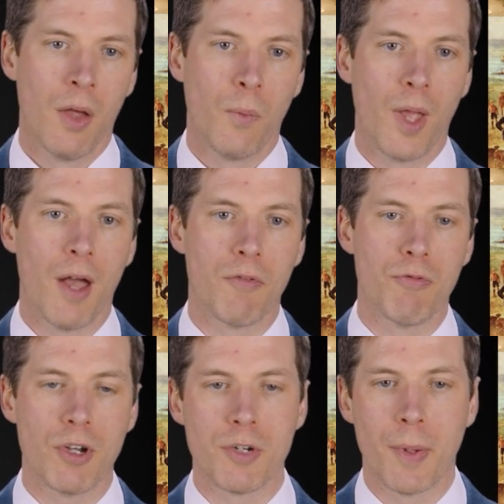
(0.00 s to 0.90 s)
We have
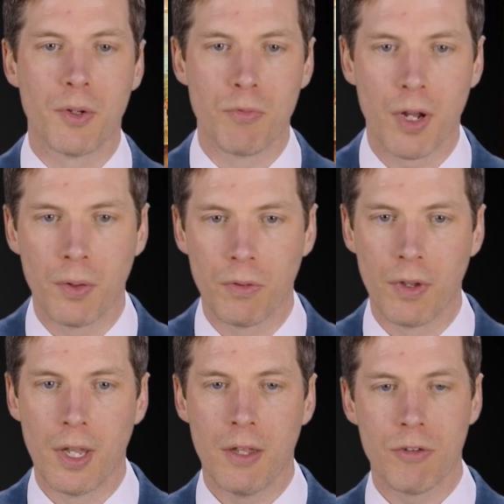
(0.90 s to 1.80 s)
regimental records
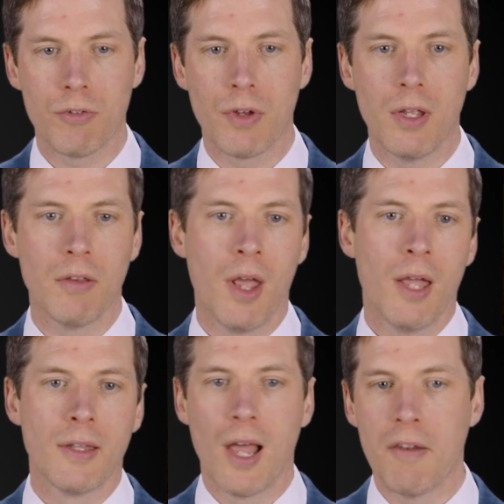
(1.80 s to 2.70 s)
and histories,
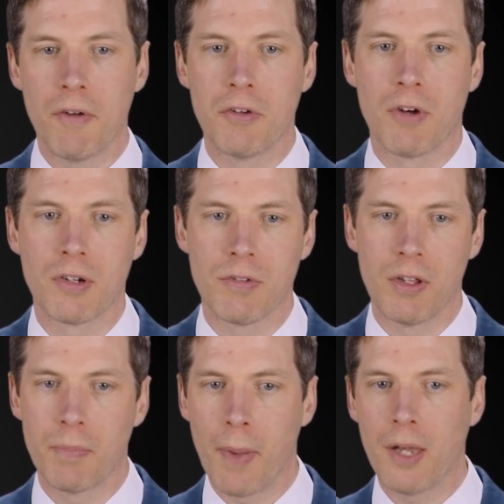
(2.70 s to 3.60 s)
telephone
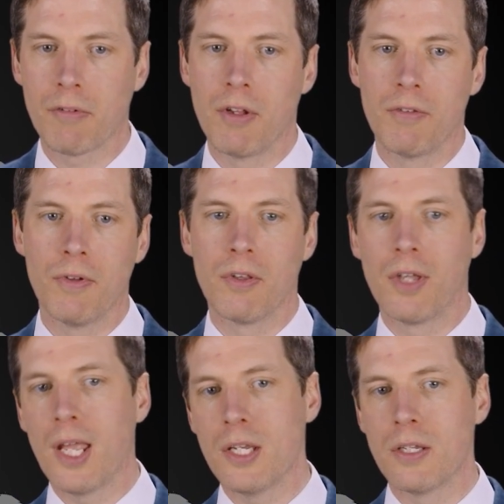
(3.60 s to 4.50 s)
directories, pedigrees,
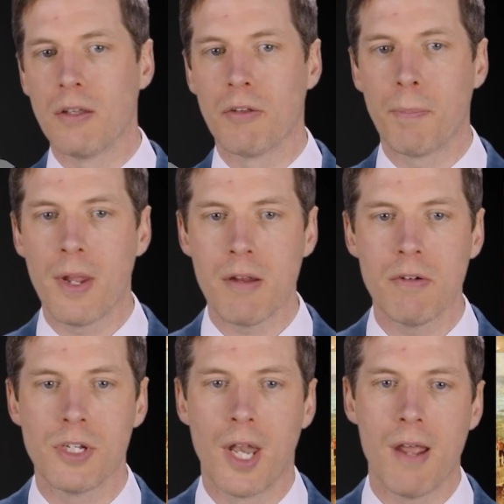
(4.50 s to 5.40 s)
visitations,
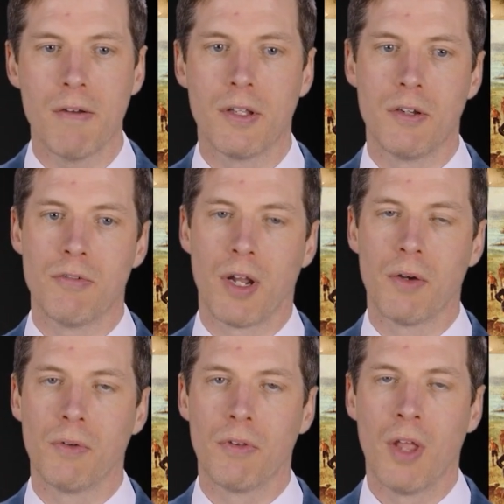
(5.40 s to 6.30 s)
peerage and heritage
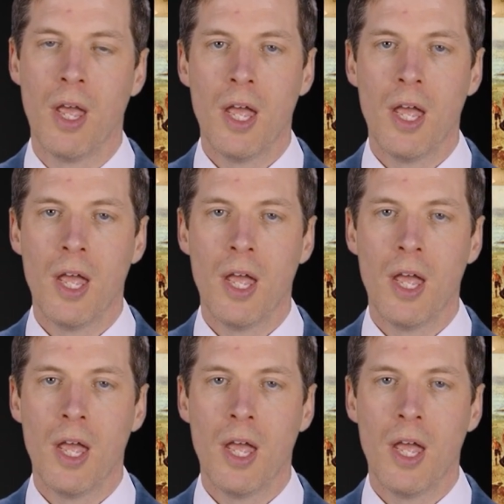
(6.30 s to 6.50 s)
records.